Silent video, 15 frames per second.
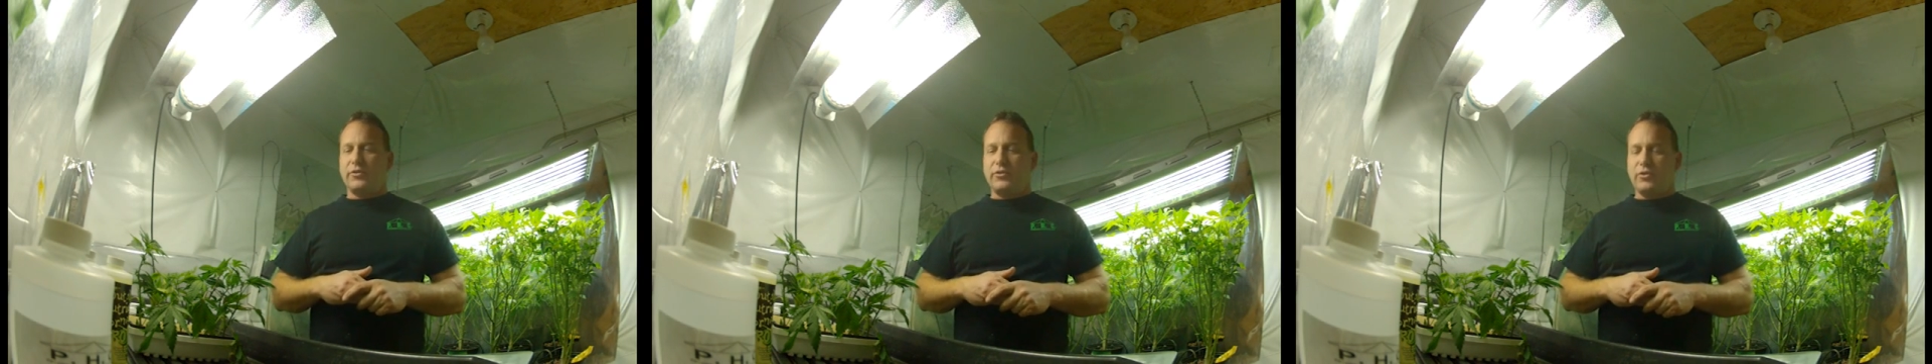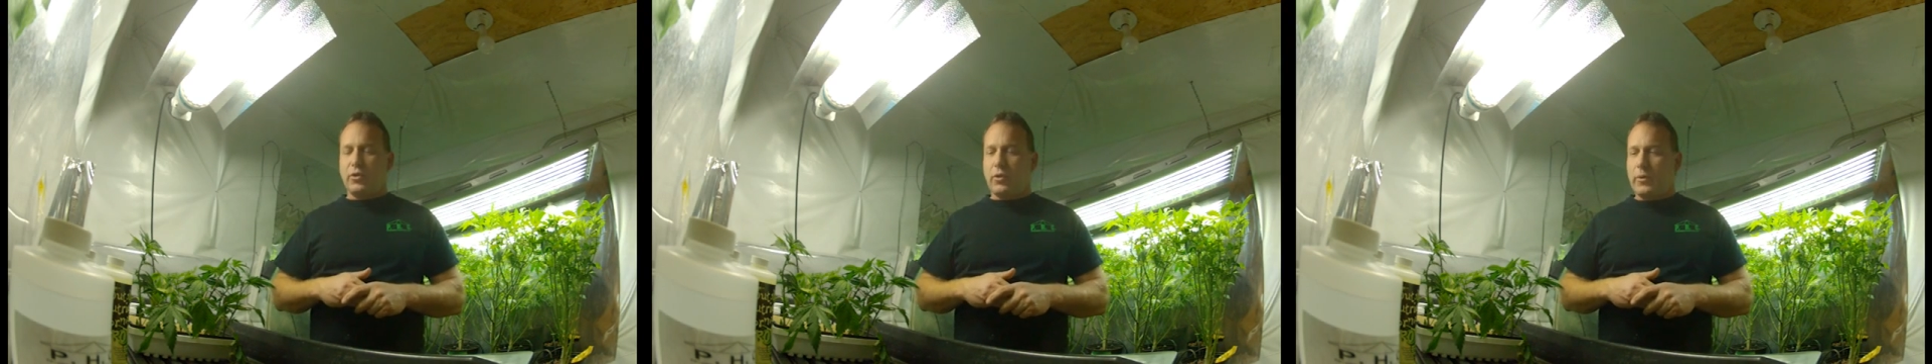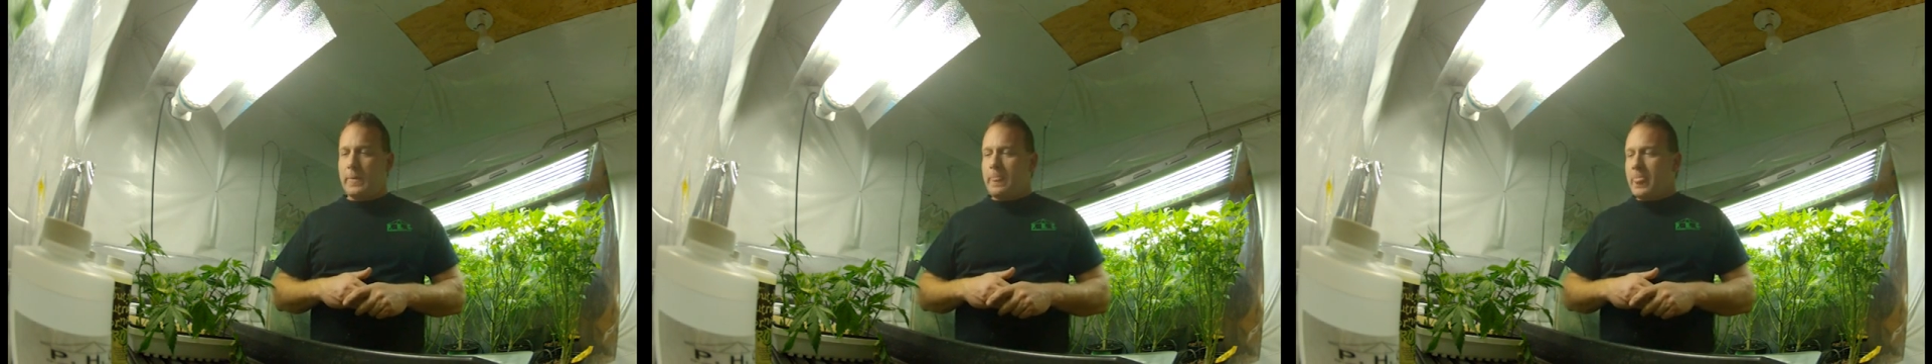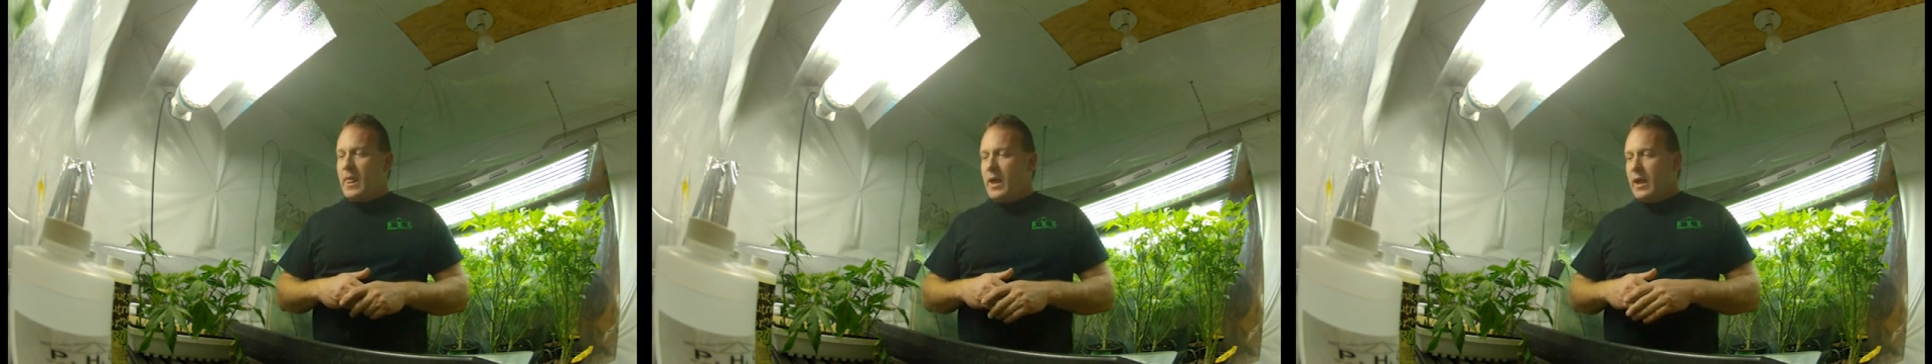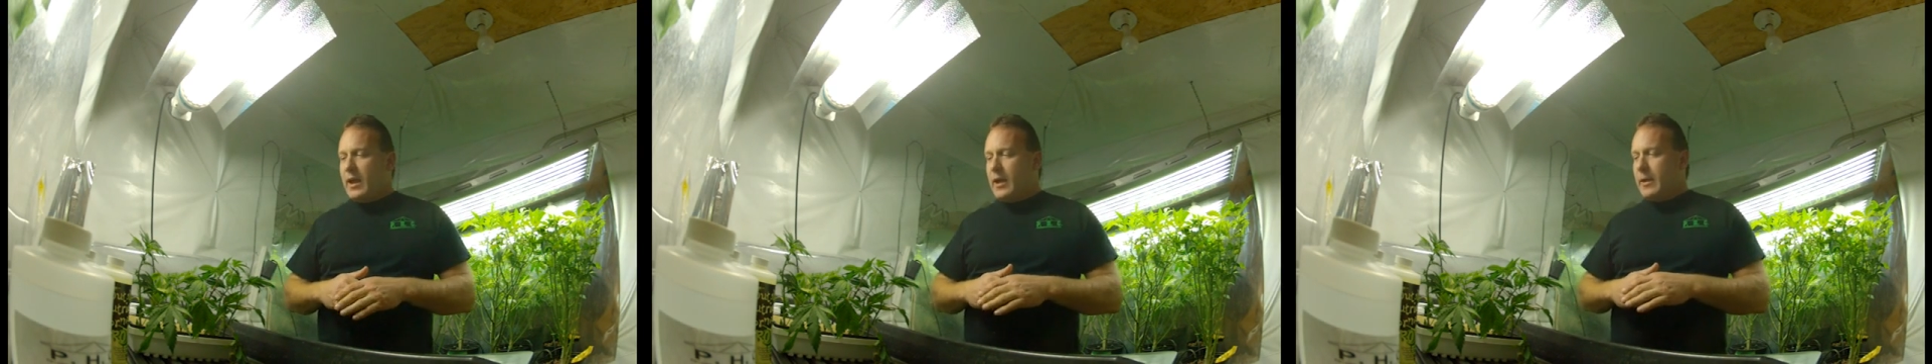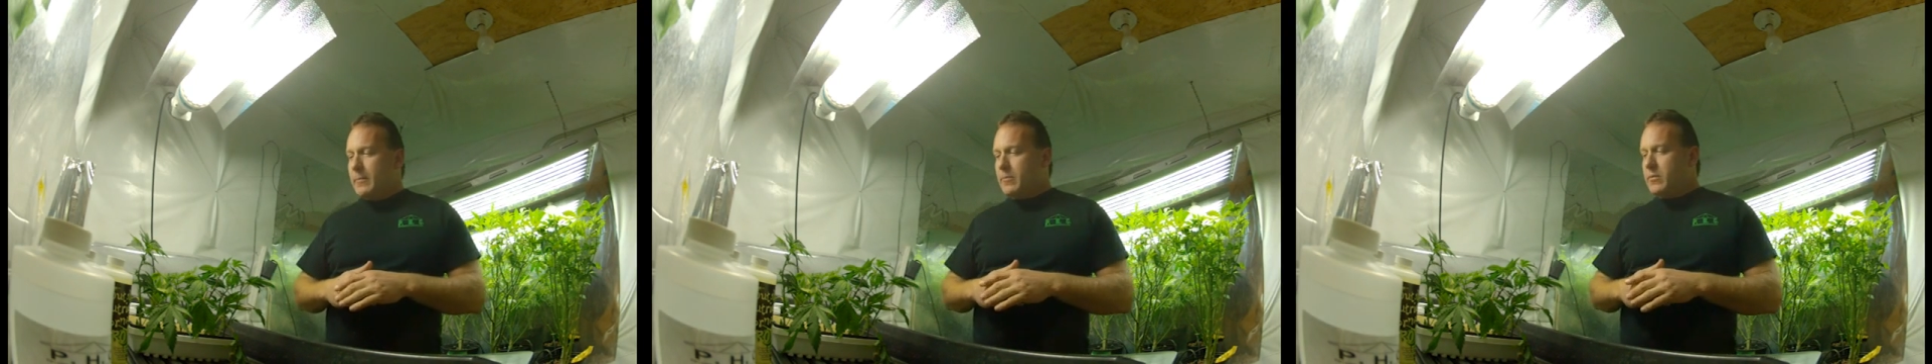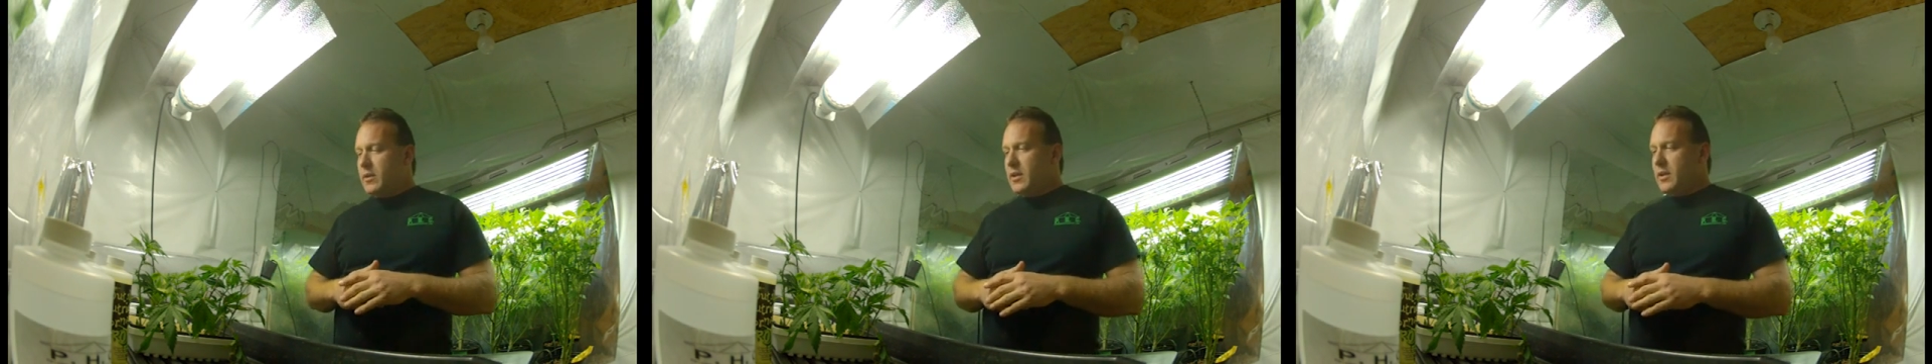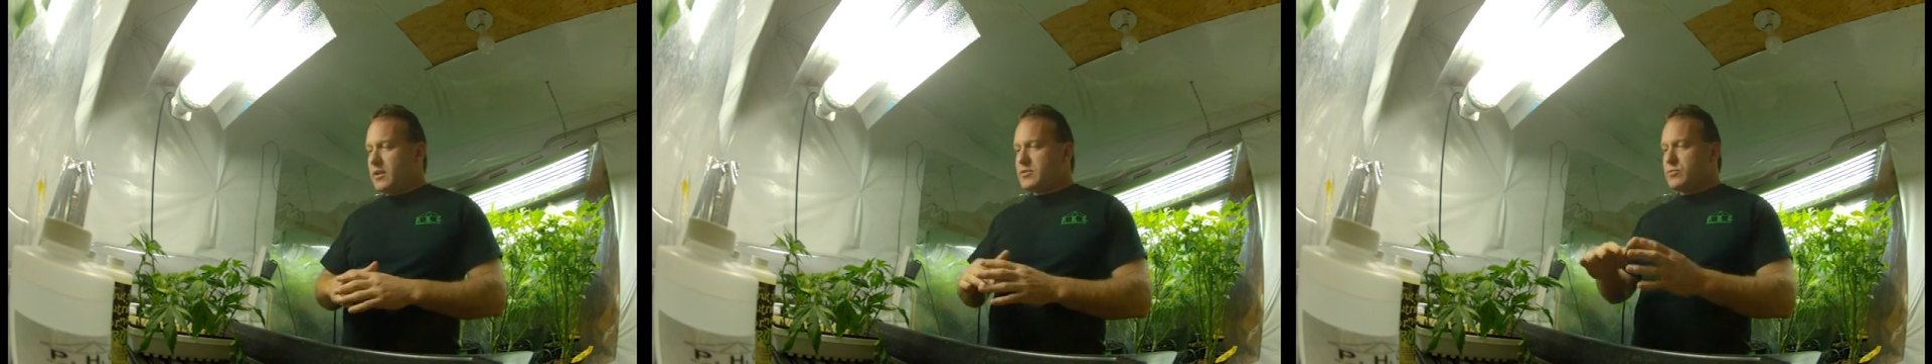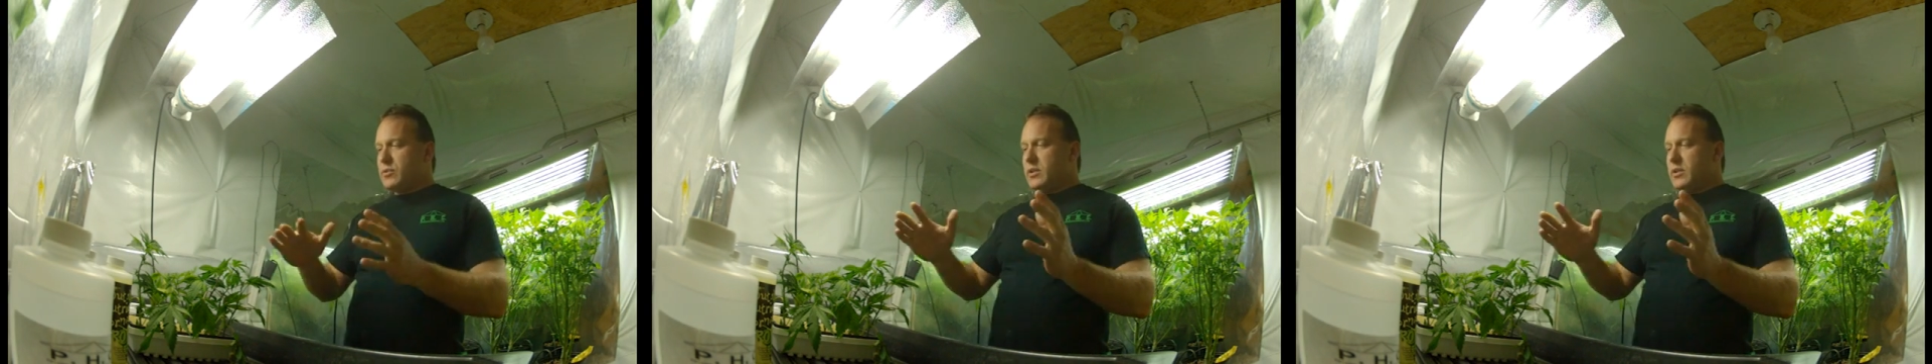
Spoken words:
So it's